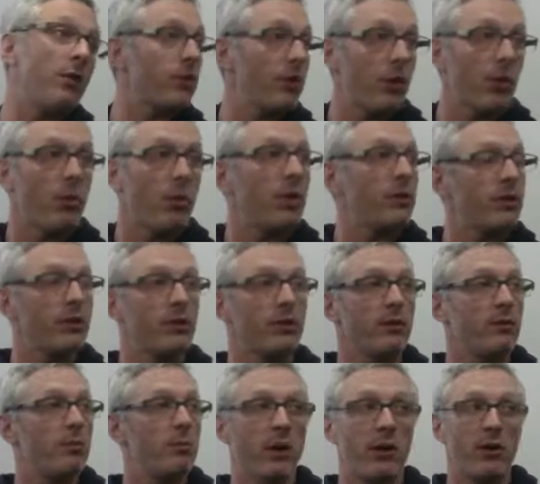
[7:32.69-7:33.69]
so it wasn't
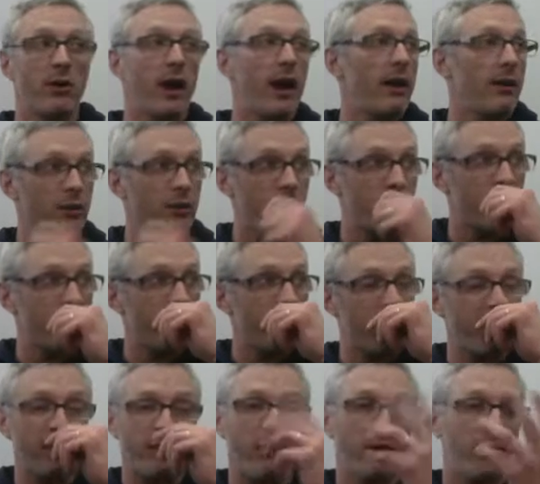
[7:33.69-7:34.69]
Mirax or
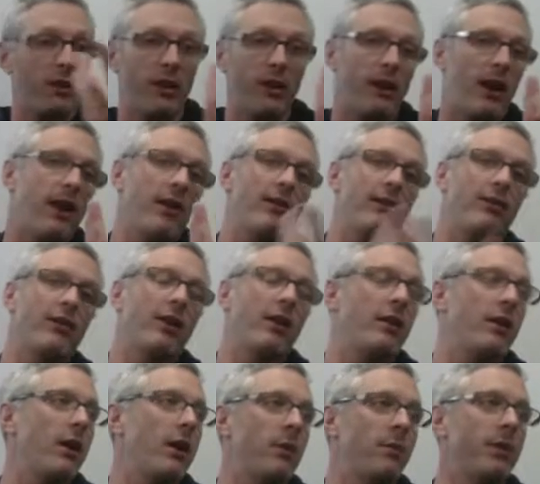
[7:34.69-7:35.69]
anything, so he didn't have it
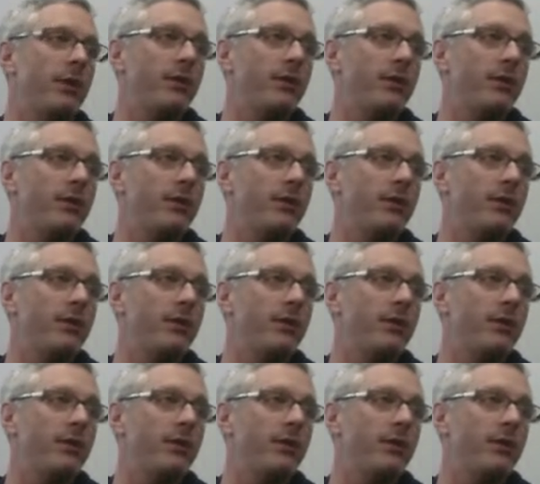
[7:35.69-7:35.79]
set up.